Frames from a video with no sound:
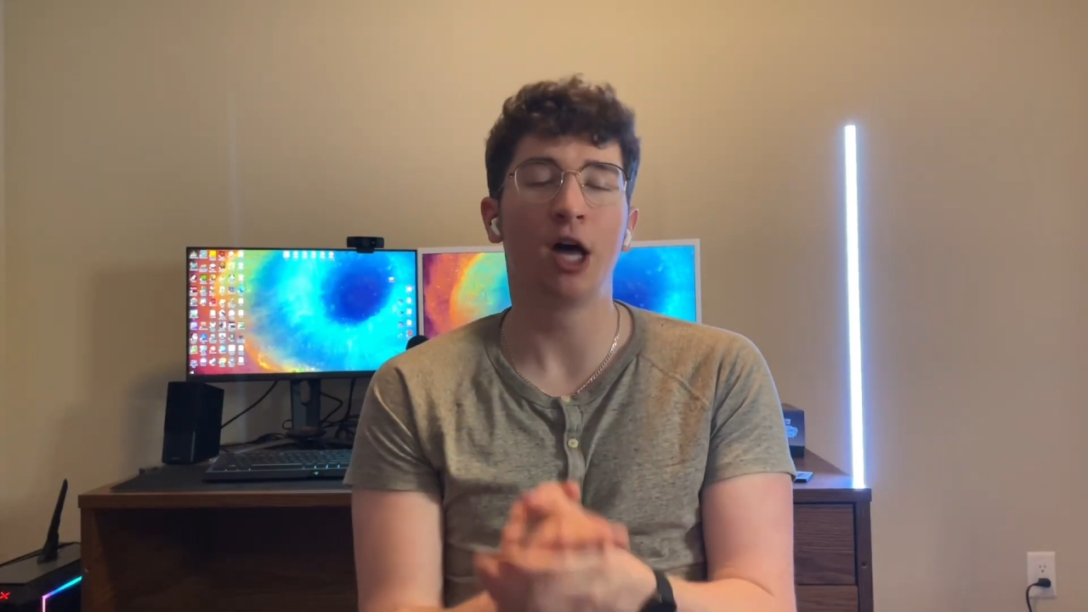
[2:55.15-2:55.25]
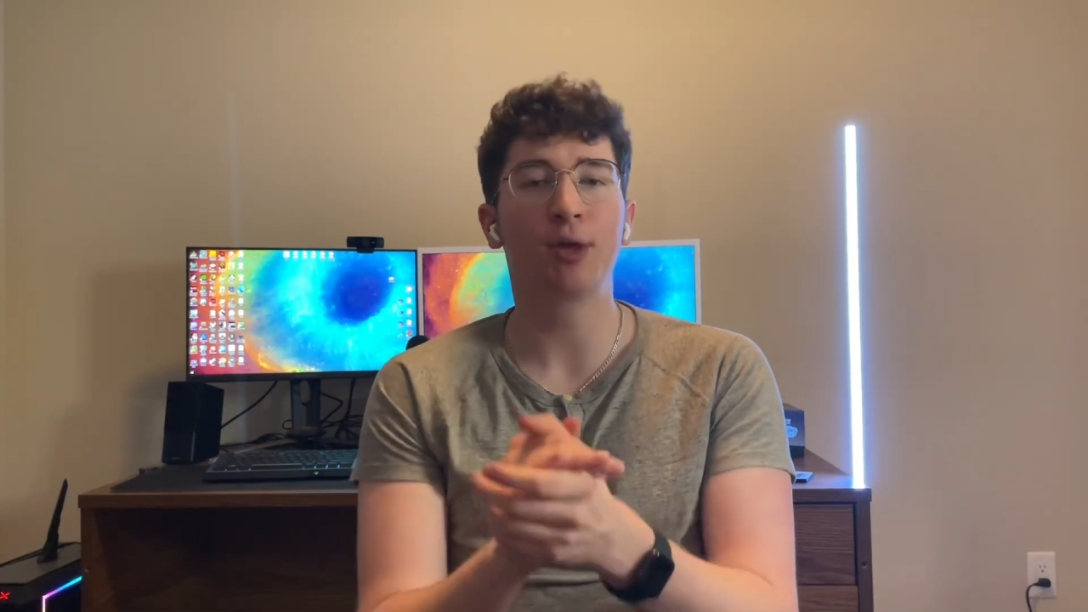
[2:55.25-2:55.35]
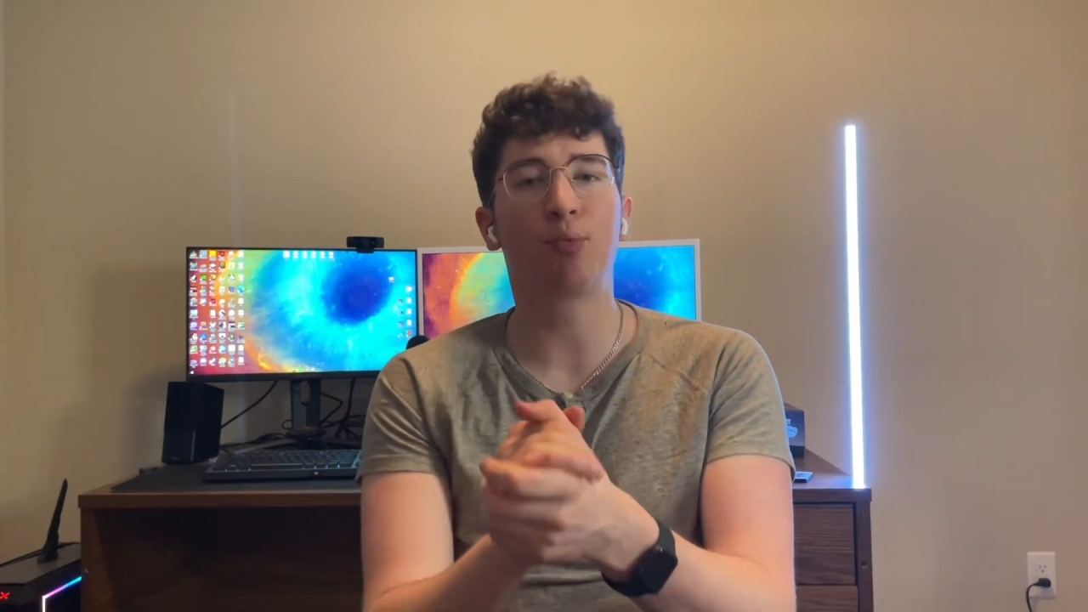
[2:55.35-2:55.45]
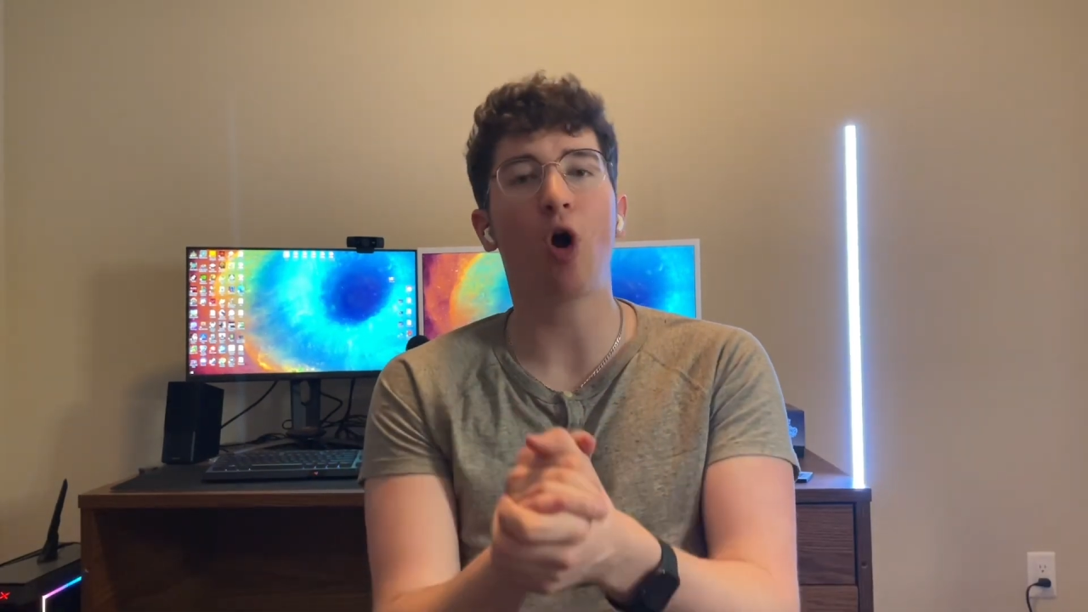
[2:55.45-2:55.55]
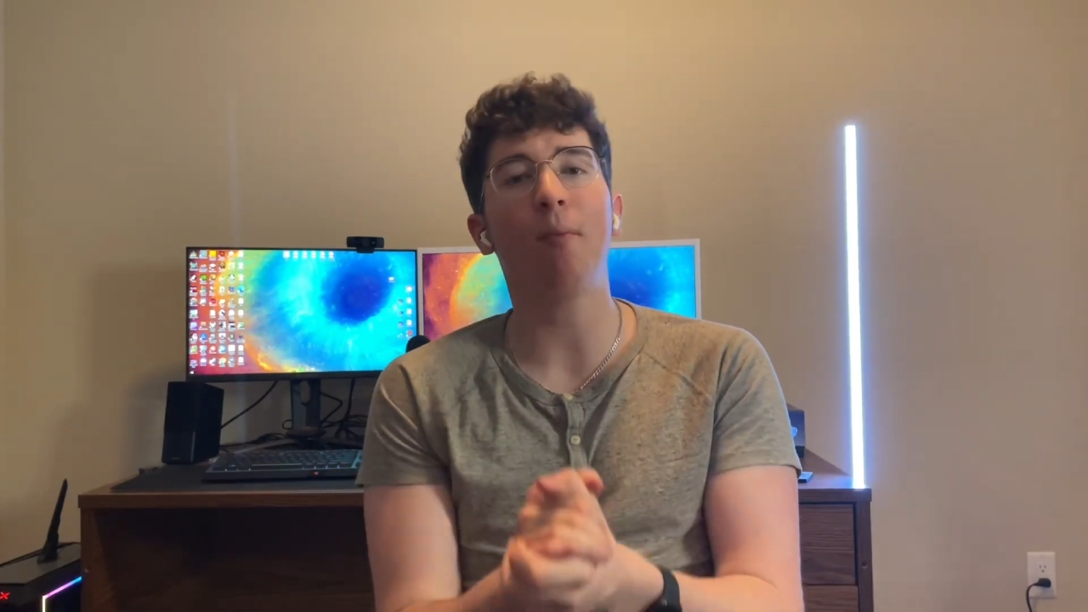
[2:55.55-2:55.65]

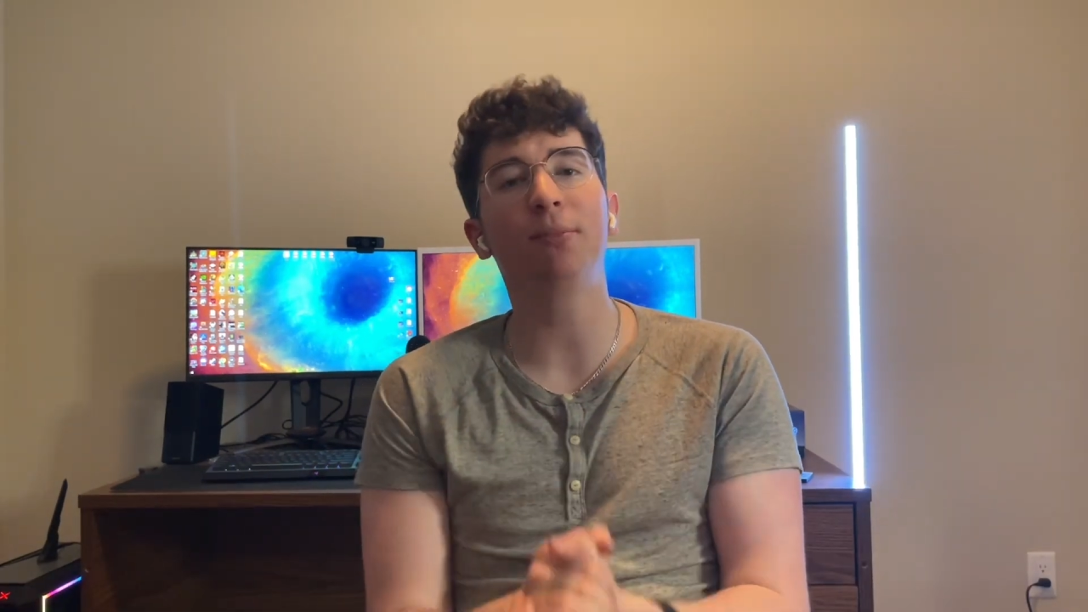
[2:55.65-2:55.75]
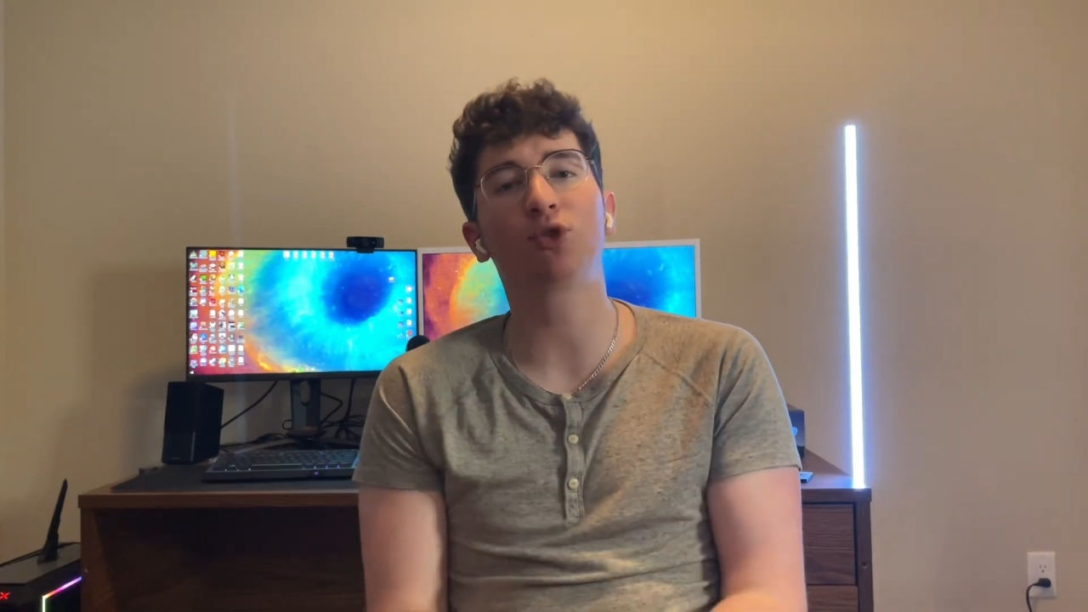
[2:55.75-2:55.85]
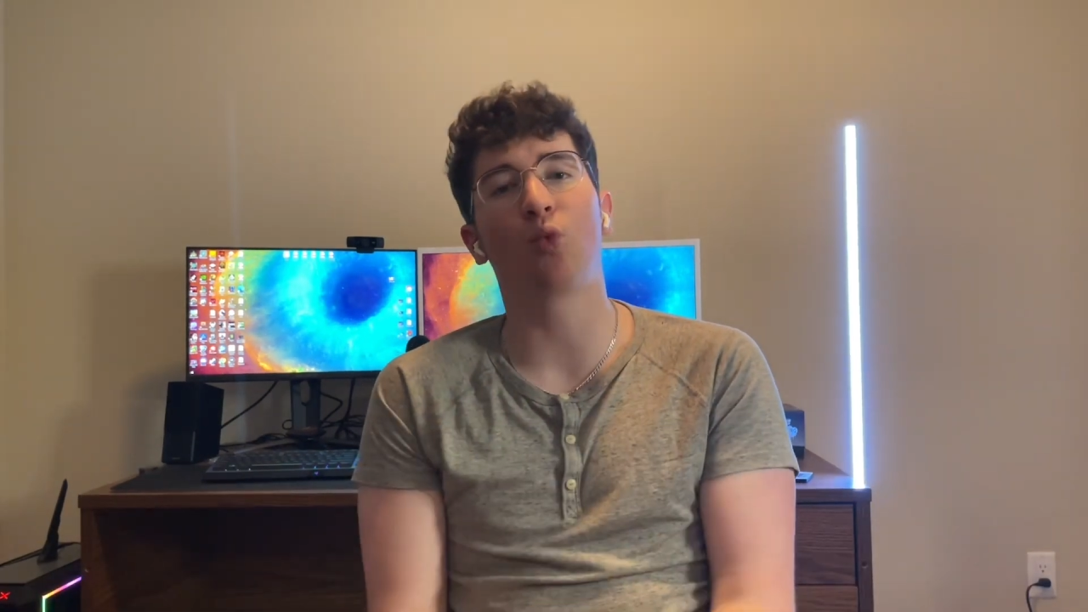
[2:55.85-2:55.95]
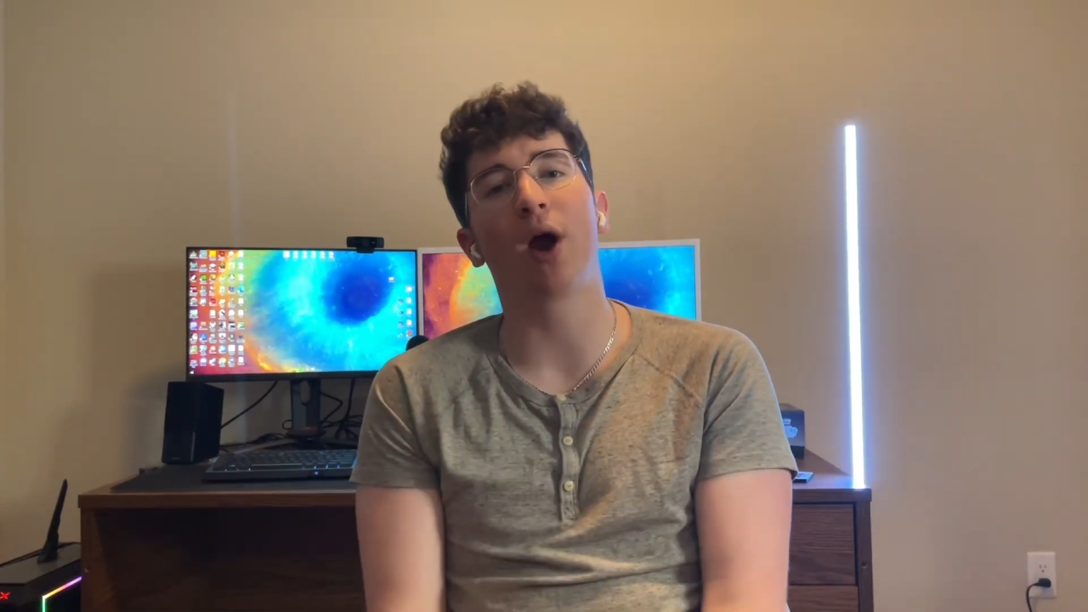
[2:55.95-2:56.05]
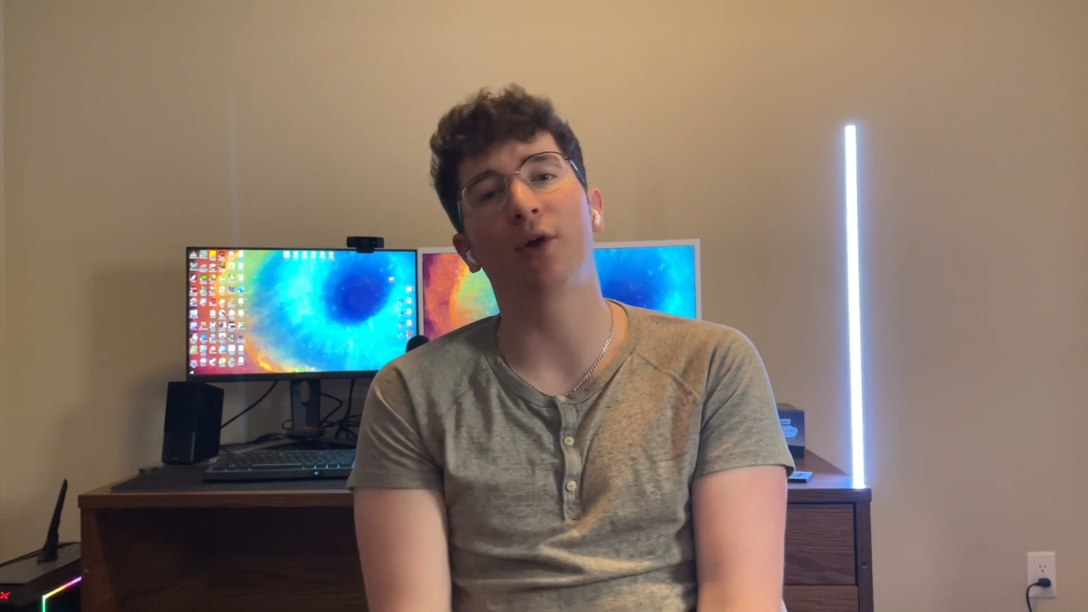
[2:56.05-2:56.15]
The problem
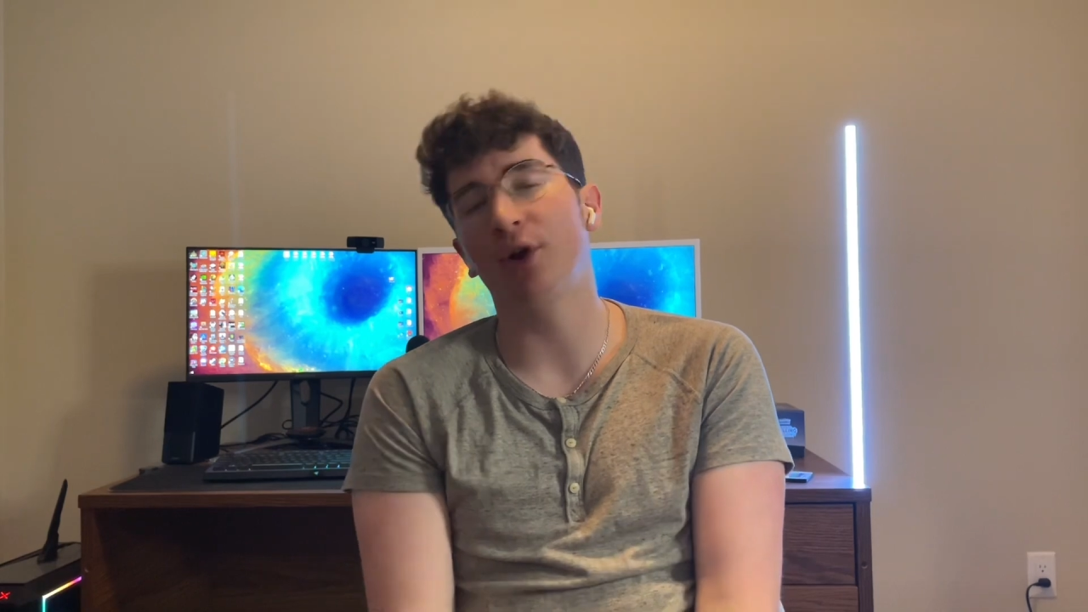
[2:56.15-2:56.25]
is where